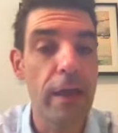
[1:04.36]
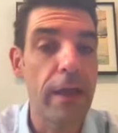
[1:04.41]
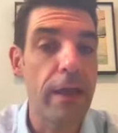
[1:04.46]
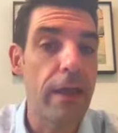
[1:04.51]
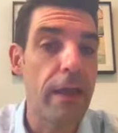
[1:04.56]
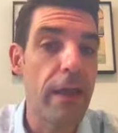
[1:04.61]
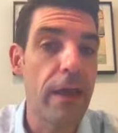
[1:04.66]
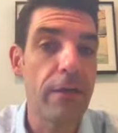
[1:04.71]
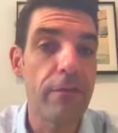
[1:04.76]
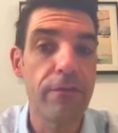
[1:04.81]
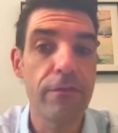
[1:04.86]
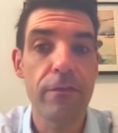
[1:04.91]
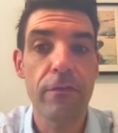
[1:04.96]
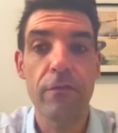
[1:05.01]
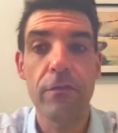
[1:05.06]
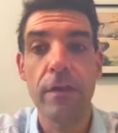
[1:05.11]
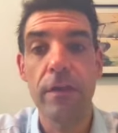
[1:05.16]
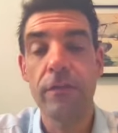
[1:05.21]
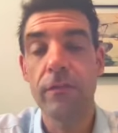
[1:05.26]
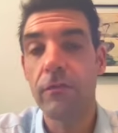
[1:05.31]
AF,
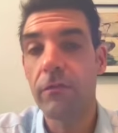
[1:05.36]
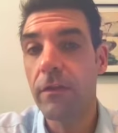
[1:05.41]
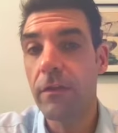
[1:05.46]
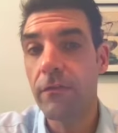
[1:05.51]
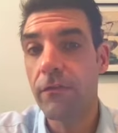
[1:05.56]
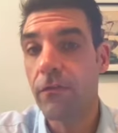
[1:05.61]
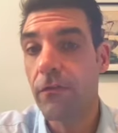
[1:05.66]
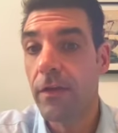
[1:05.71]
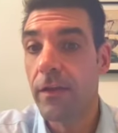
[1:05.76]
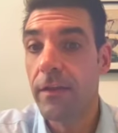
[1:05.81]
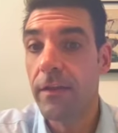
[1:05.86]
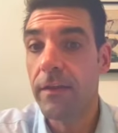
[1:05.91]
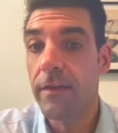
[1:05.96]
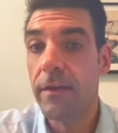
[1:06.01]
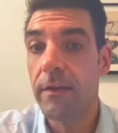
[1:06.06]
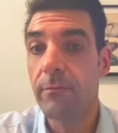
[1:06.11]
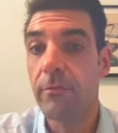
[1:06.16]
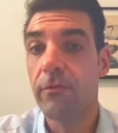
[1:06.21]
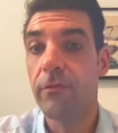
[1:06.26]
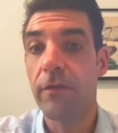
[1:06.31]
creates a really friendly
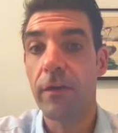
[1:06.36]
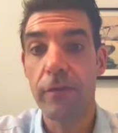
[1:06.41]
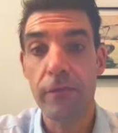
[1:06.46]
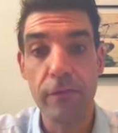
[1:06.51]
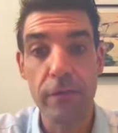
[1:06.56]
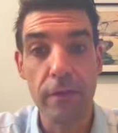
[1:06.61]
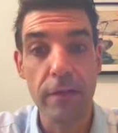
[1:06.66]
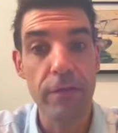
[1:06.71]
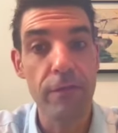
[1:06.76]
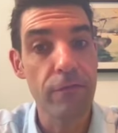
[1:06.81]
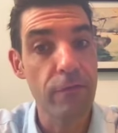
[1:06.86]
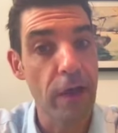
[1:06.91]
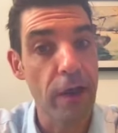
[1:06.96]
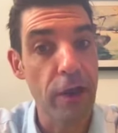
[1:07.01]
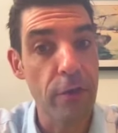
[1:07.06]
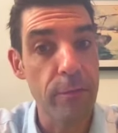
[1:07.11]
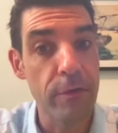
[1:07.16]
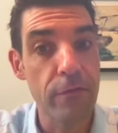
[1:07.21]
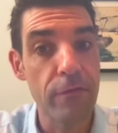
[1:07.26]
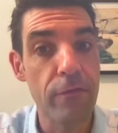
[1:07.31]
and professional
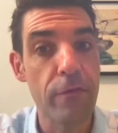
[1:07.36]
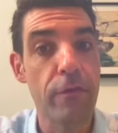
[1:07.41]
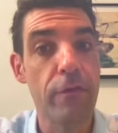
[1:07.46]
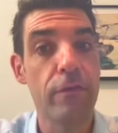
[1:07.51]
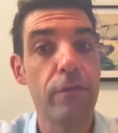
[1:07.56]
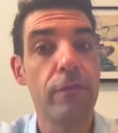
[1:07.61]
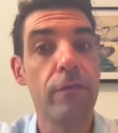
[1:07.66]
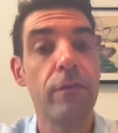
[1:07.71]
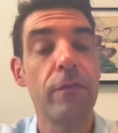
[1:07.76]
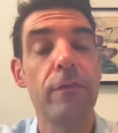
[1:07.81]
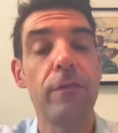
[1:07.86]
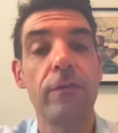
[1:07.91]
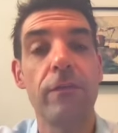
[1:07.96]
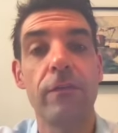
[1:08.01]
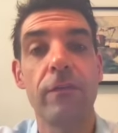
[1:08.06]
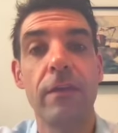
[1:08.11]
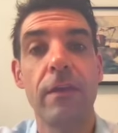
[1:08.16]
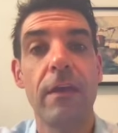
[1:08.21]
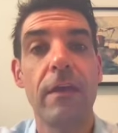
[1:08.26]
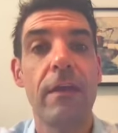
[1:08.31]
environment for her
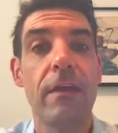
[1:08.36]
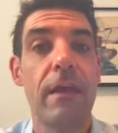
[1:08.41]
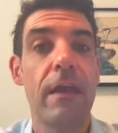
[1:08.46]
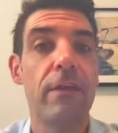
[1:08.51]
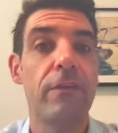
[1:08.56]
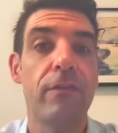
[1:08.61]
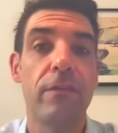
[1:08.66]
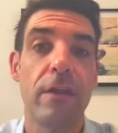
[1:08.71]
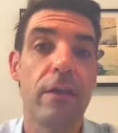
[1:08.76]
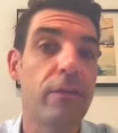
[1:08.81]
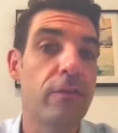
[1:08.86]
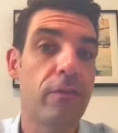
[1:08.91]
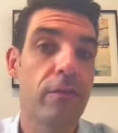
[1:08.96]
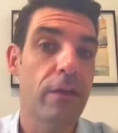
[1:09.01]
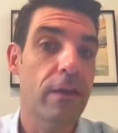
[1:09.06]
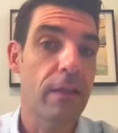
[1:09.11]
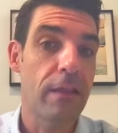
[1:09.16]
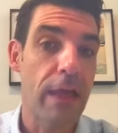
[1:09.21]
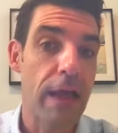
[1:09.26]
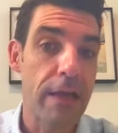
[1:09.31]
students as they enter the
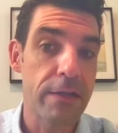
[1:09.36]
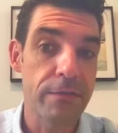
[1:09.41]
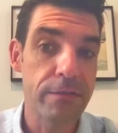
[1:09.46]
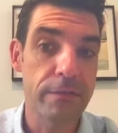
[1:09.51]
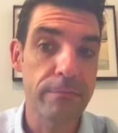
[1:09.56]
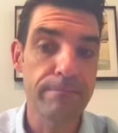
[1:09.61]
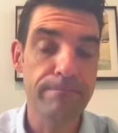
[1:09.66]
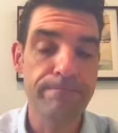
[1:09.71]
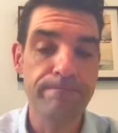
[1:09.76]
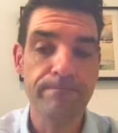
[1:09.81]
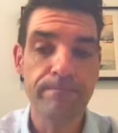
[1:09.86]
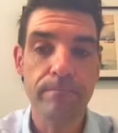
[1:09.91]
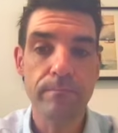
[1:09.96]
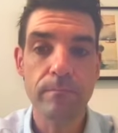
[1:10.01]
classroom.